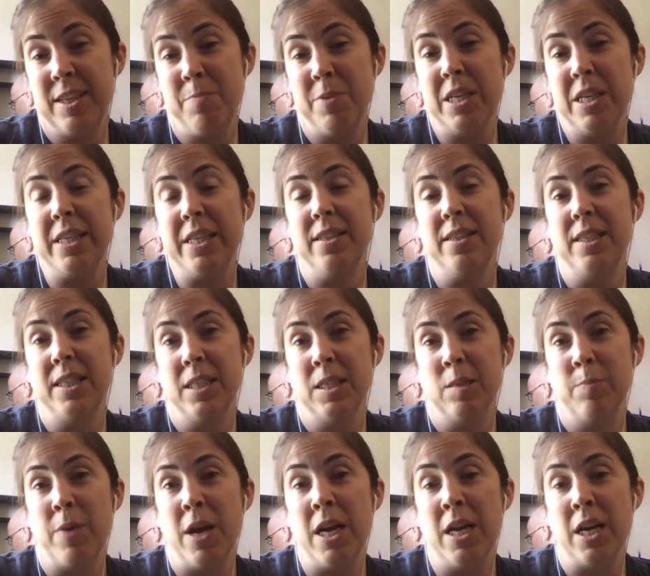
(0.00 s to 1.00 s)
typically
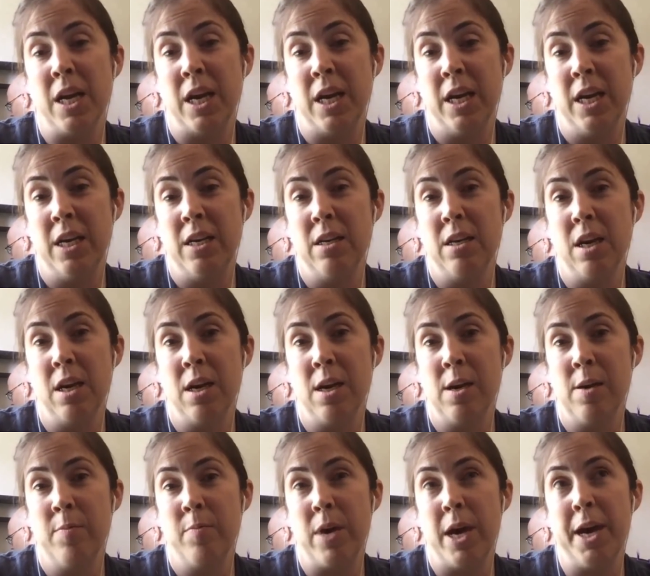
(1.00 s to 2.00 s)
6 by 9.
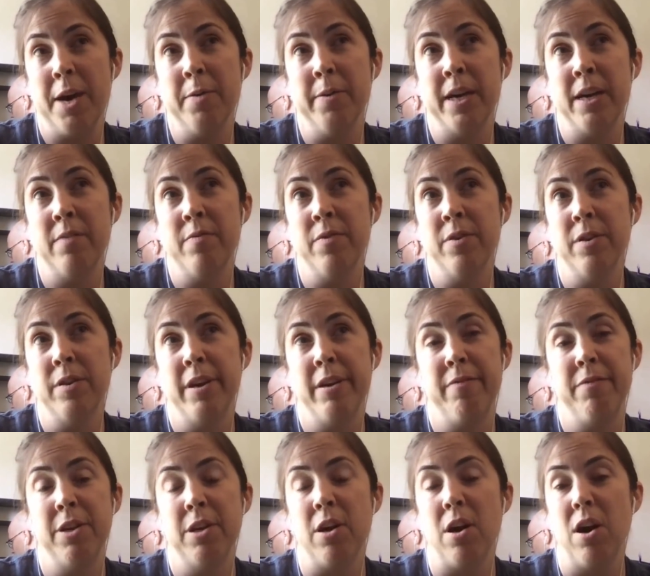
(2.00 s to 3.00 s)
However,
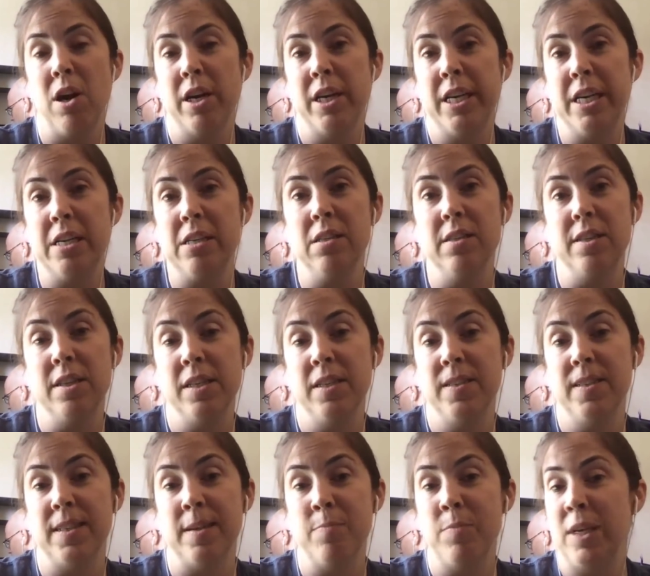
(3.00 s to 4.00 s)
if your audience
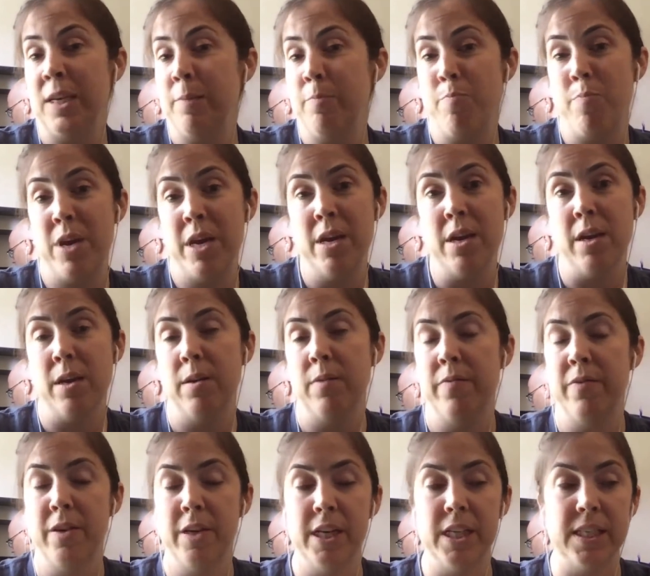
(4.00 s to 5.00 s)
needs something bigger,
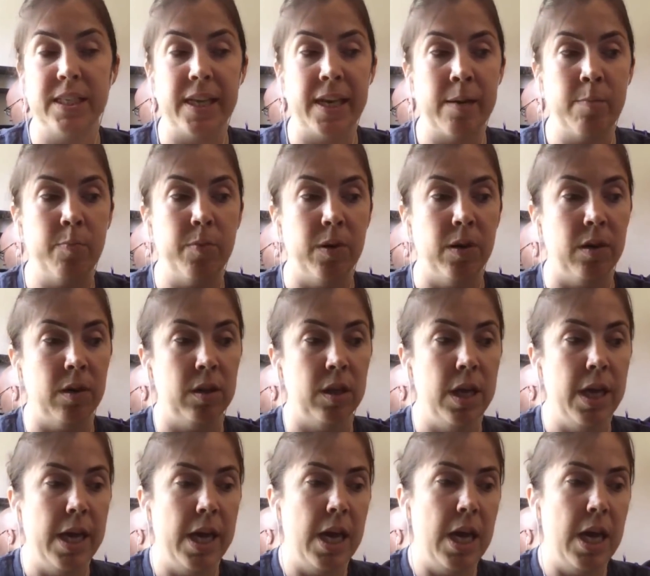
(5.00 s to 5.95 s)
for example,